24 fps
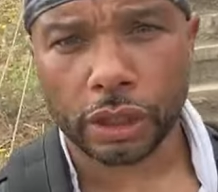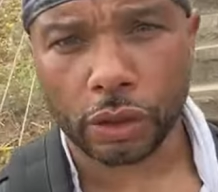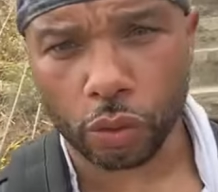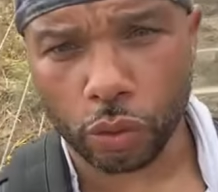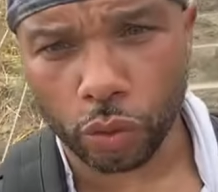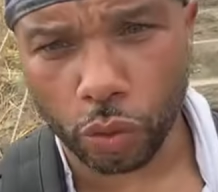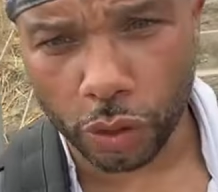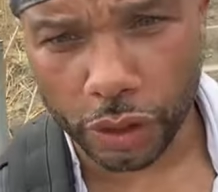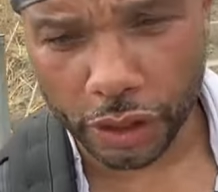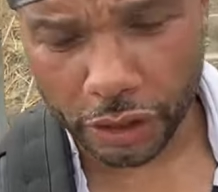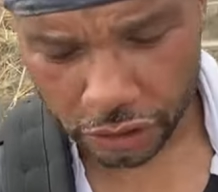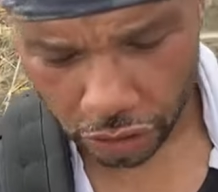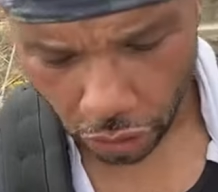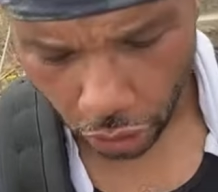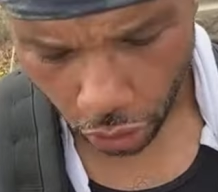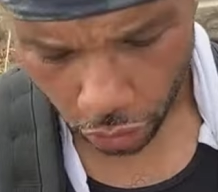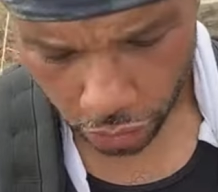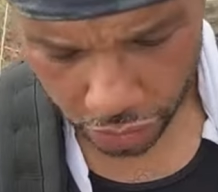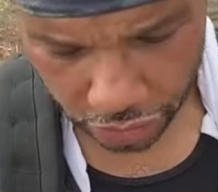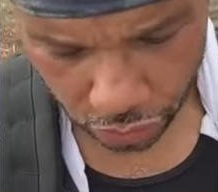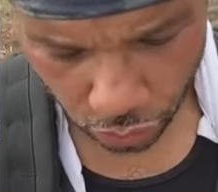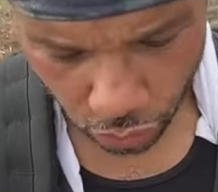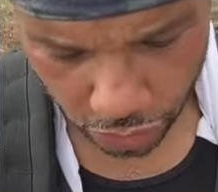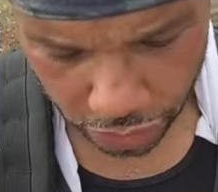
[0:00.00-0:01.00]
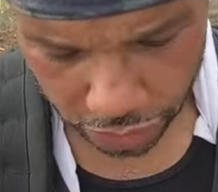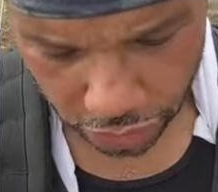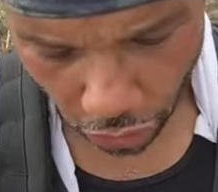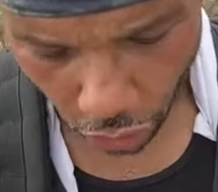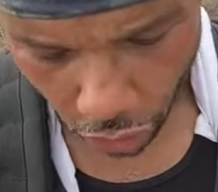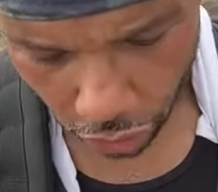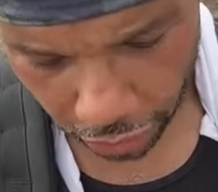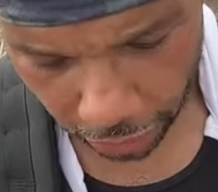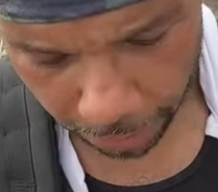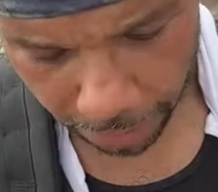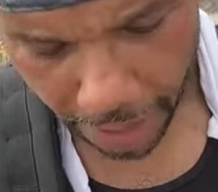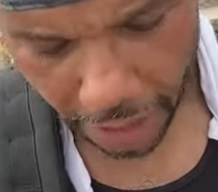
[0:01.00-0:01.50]
was always the one
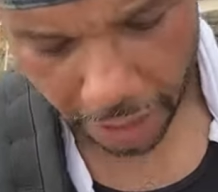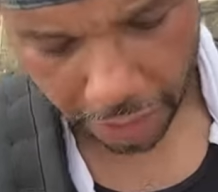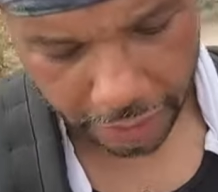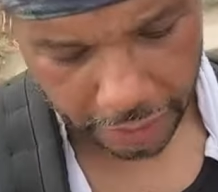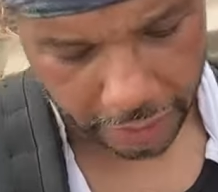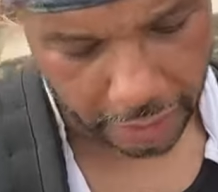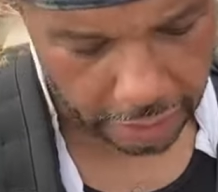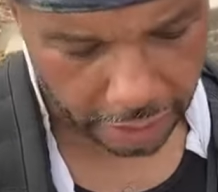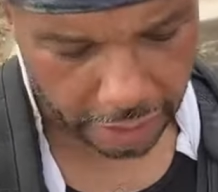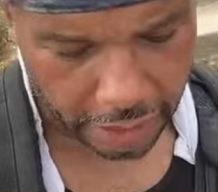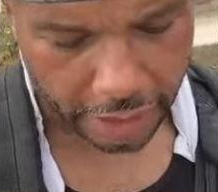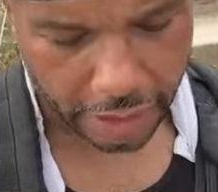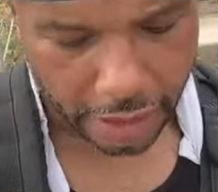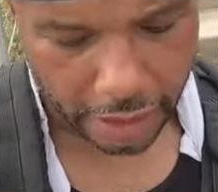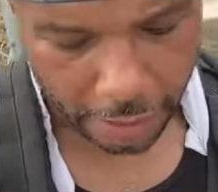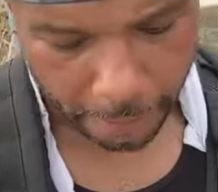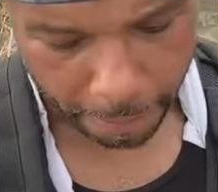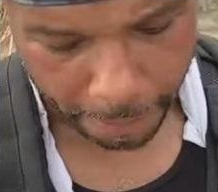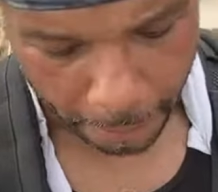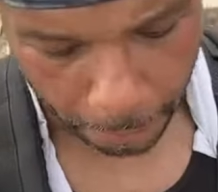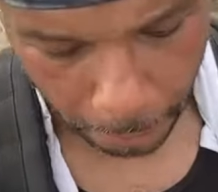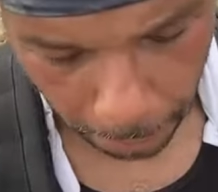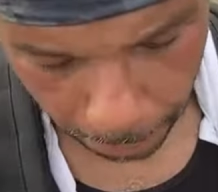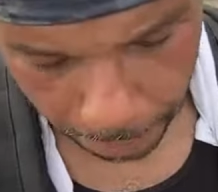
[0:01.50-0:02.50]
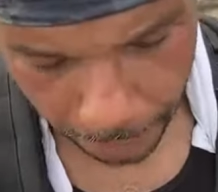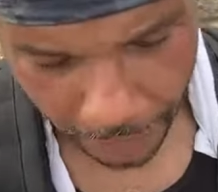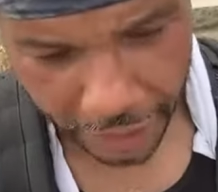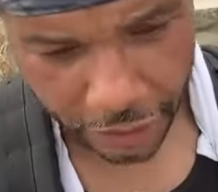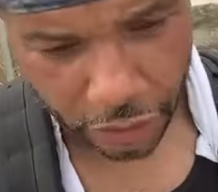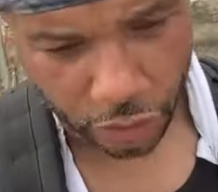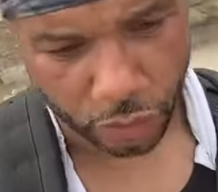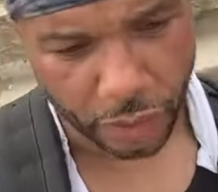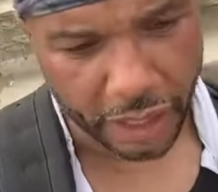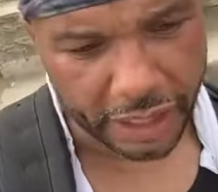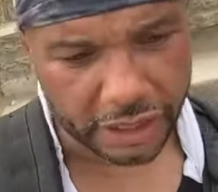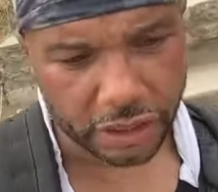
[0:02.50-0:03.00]
talking about people playing
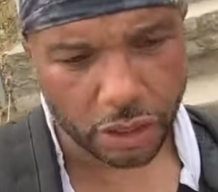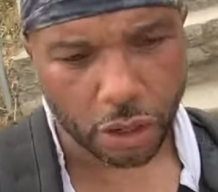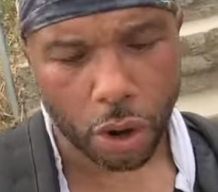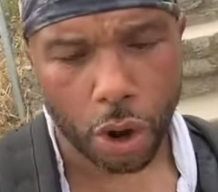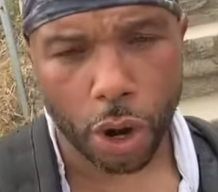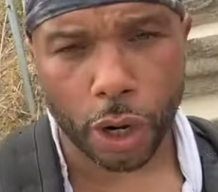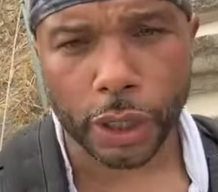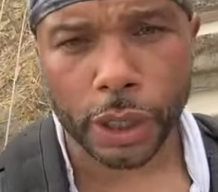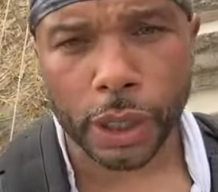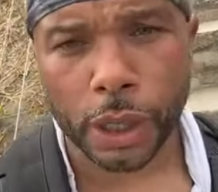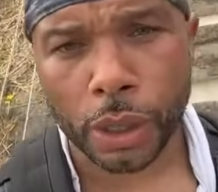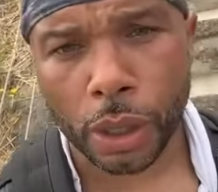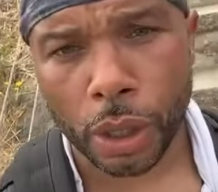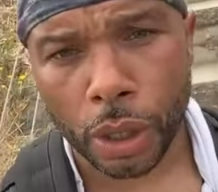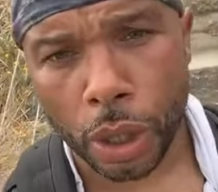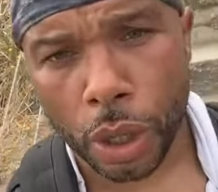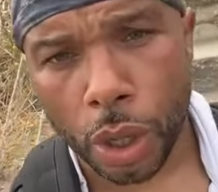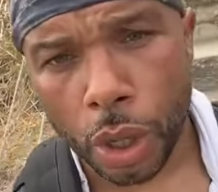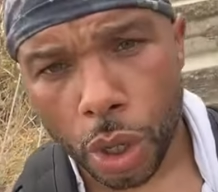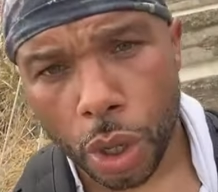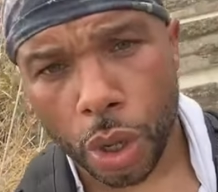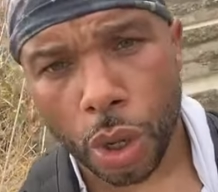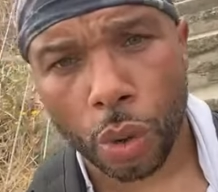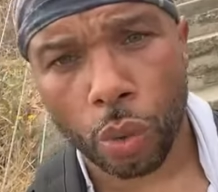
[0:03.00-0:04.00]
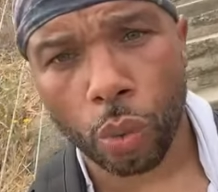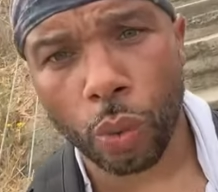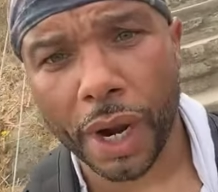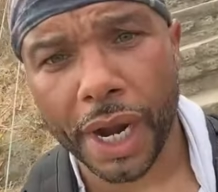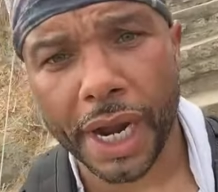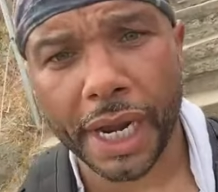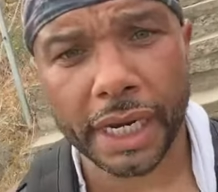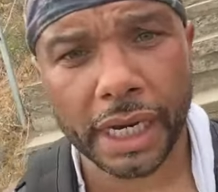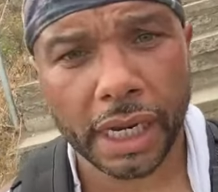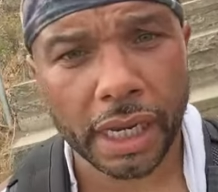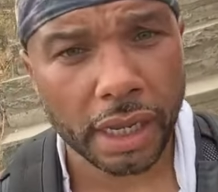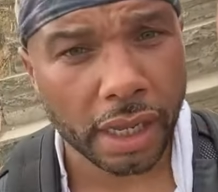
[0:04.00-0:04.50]
a race card
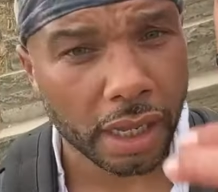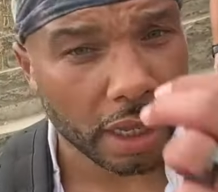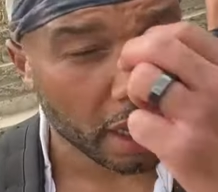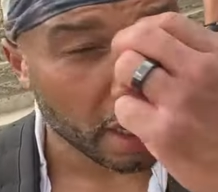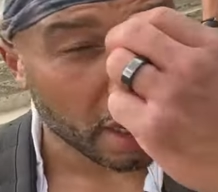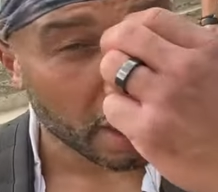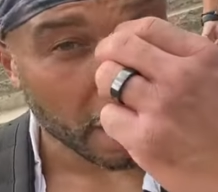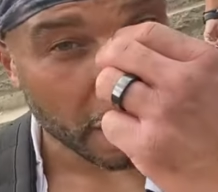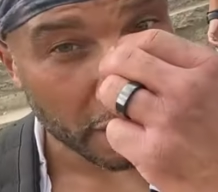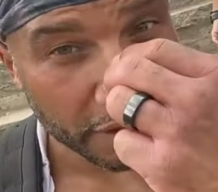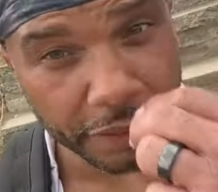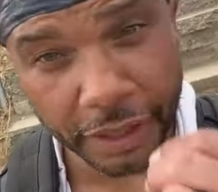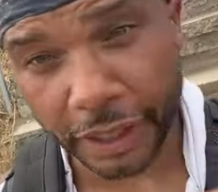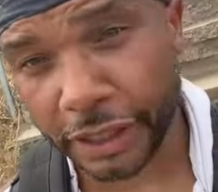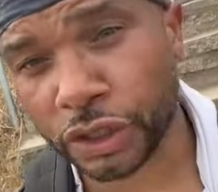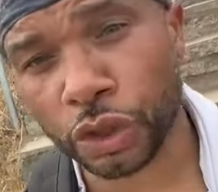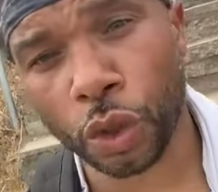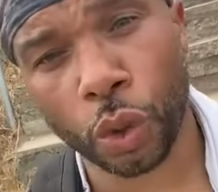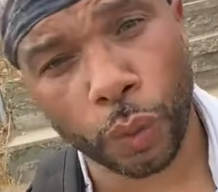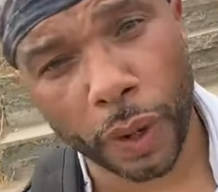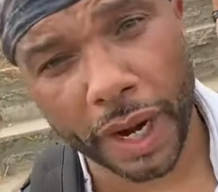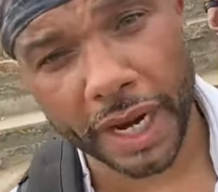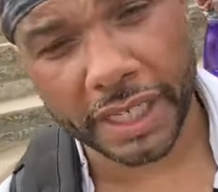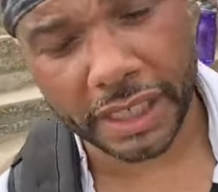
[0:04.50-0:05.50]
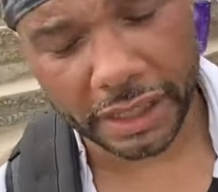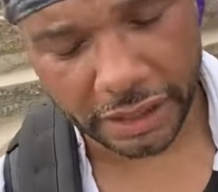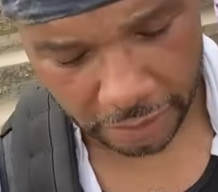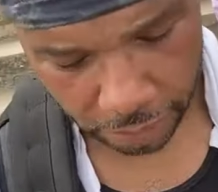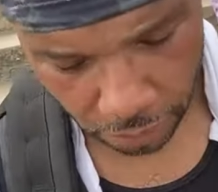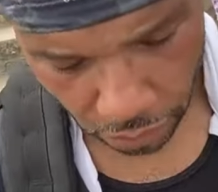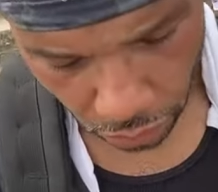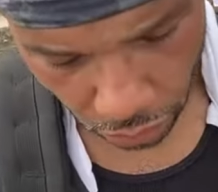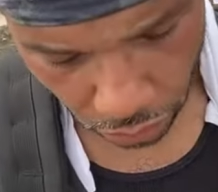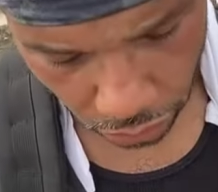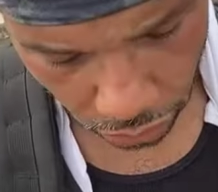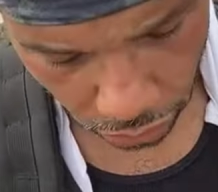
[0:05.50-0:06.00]
when there's no racism
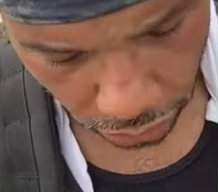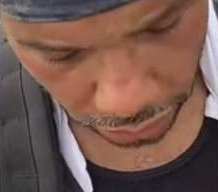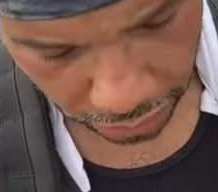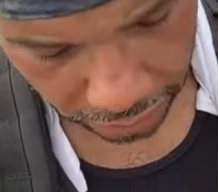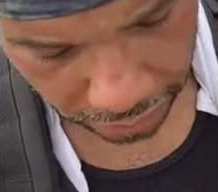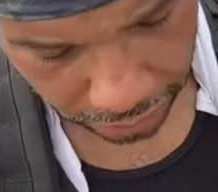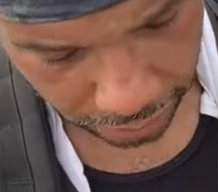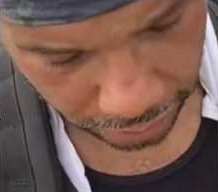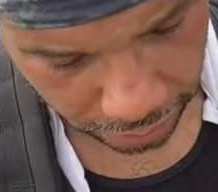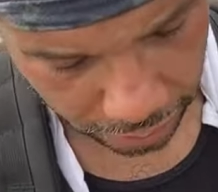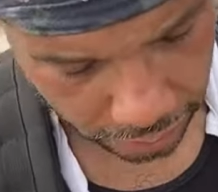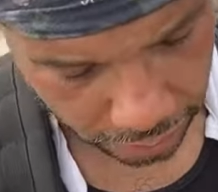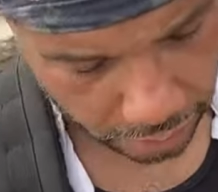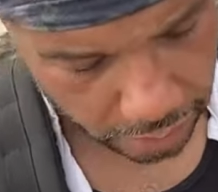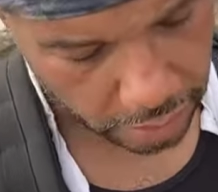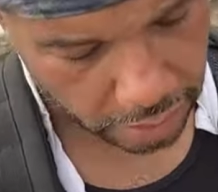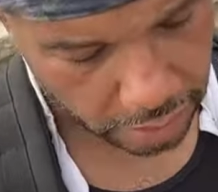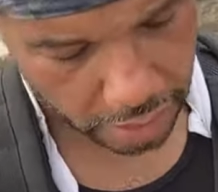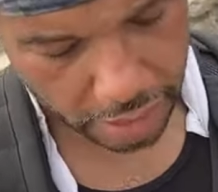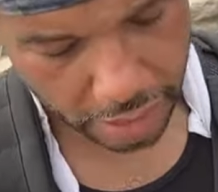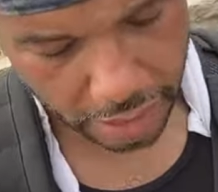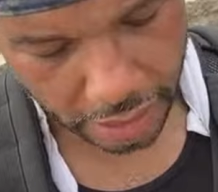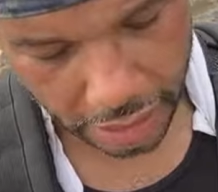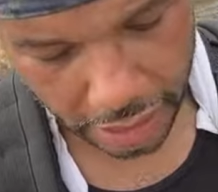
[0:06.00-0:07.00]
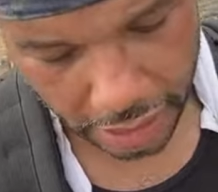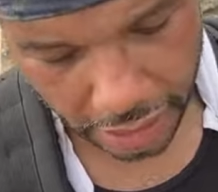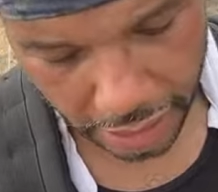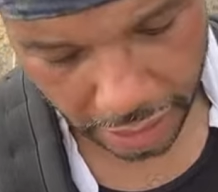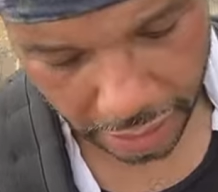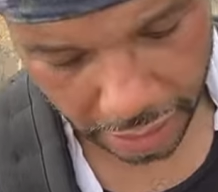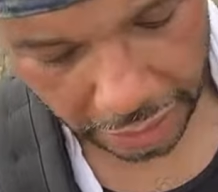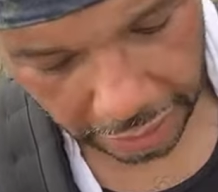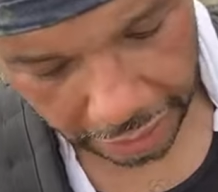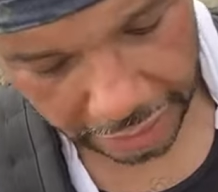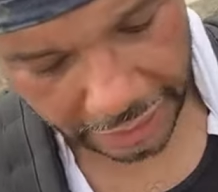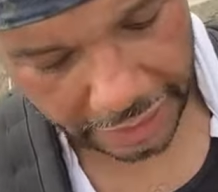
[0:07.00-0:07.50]
going on.
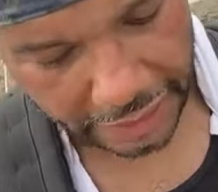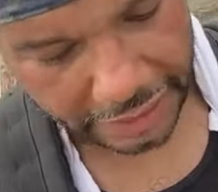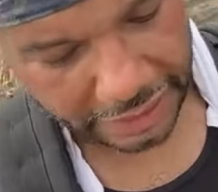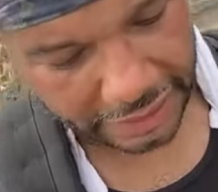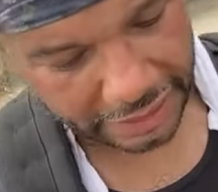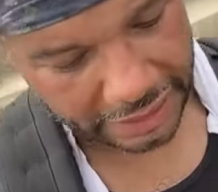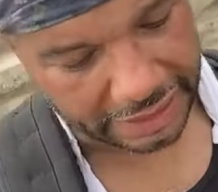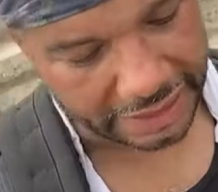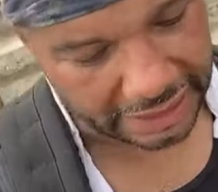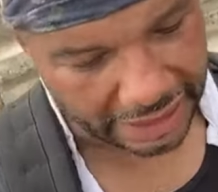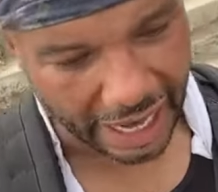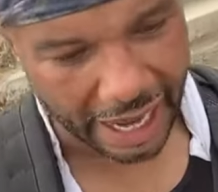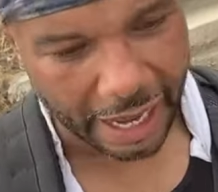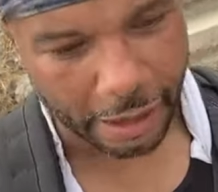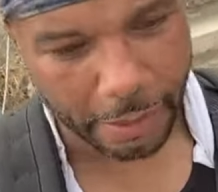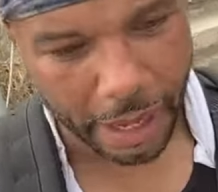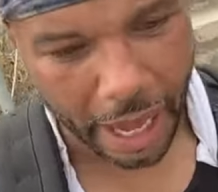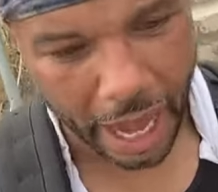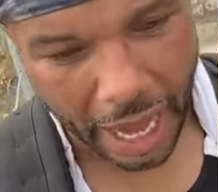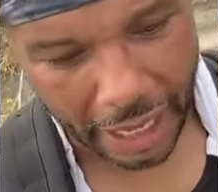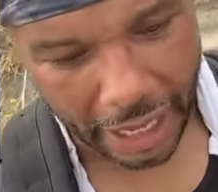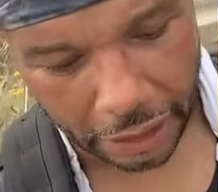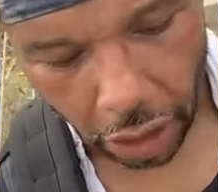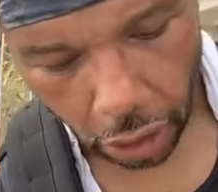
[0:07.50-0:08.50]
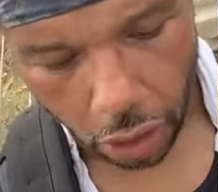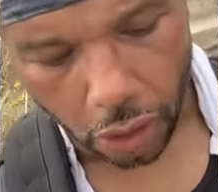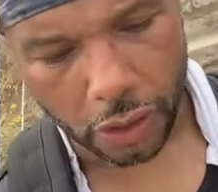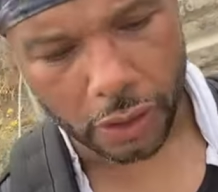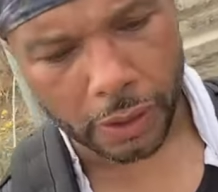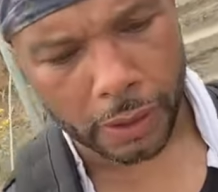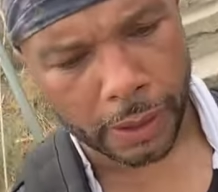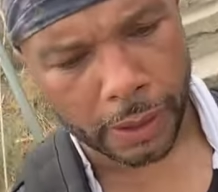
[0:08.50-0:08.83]
This is the same guy, y'all.